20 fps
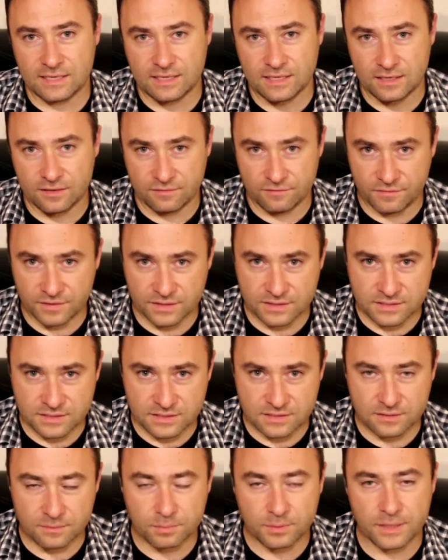
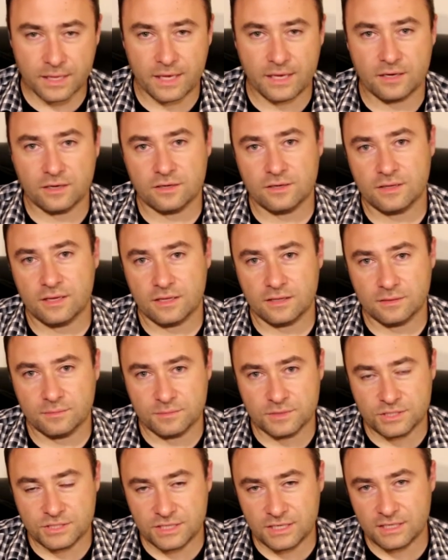convince the player that the
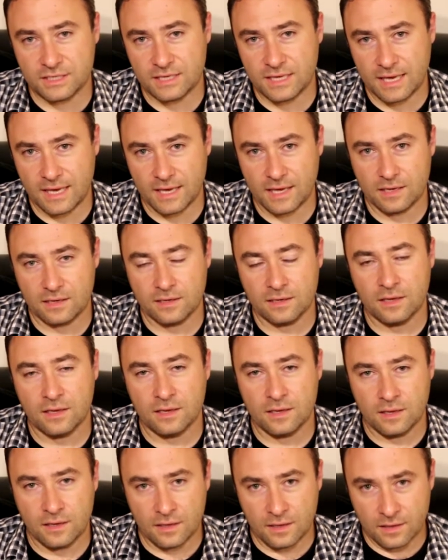machine can
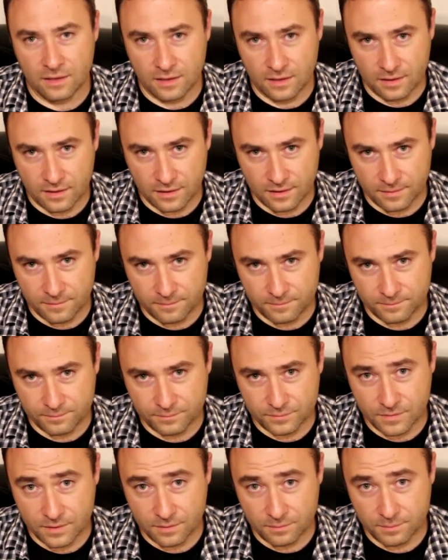
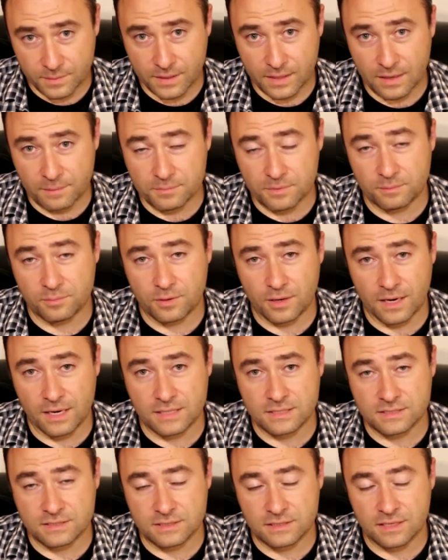pick up the
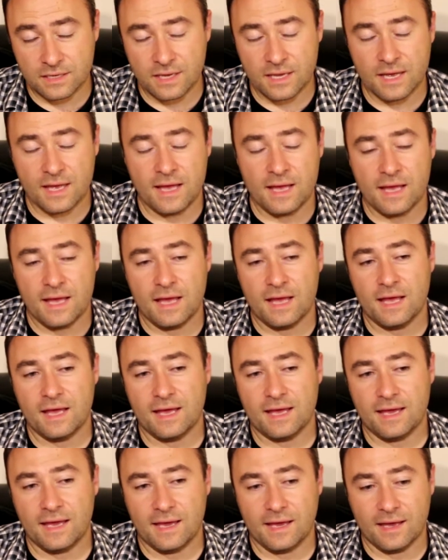prize.
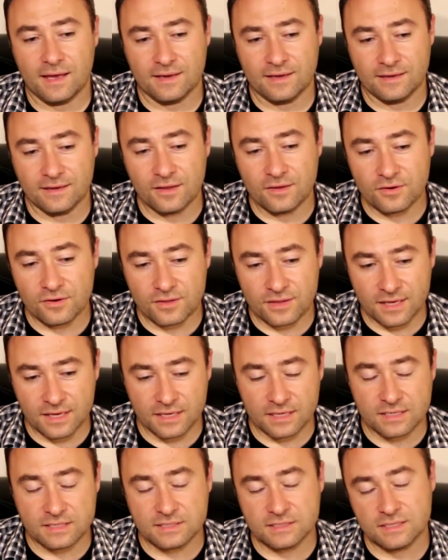And another
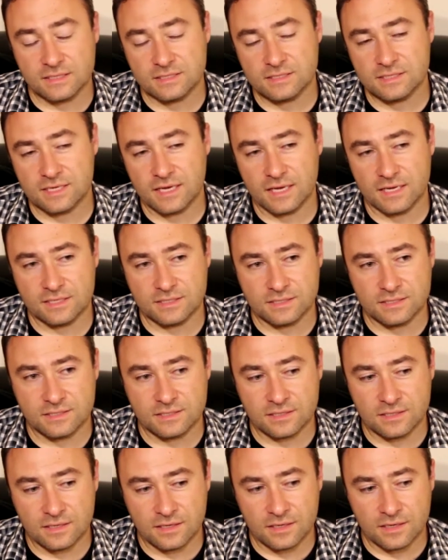thing is, it
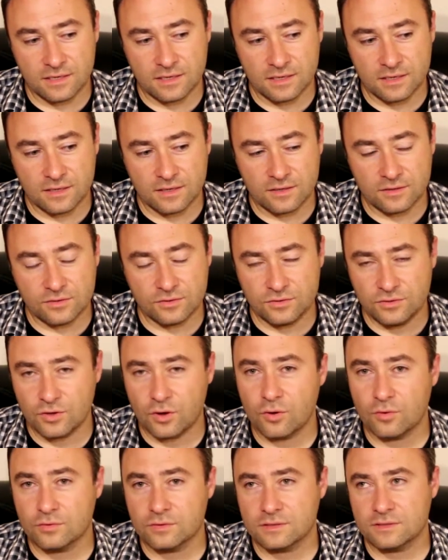says,
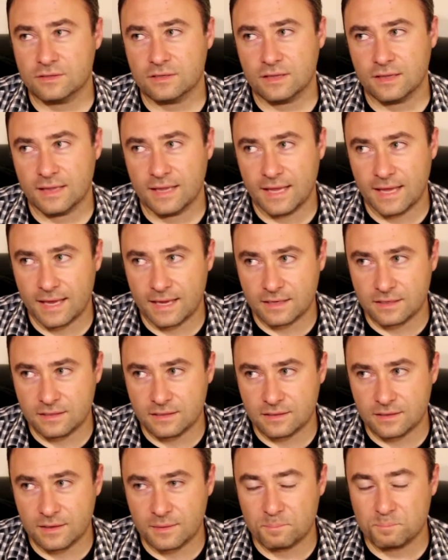don't
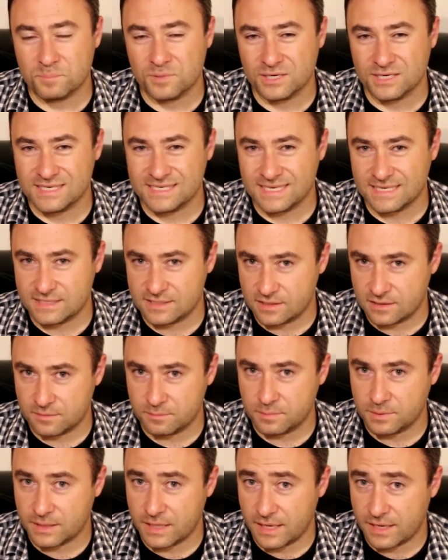let
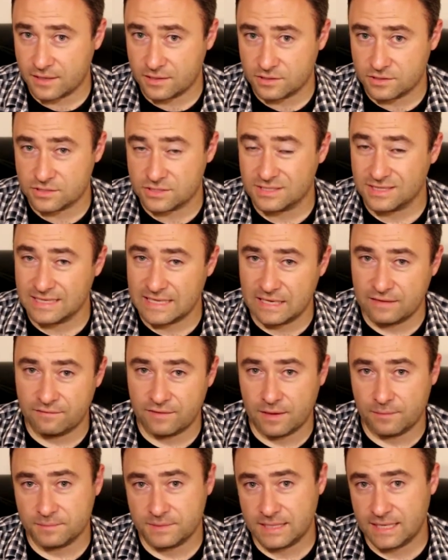persistent players leave
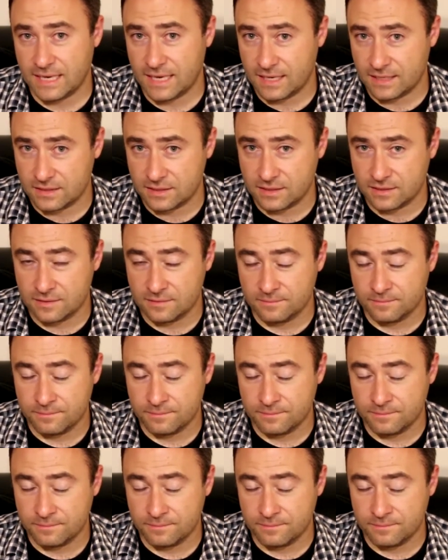empty-handed.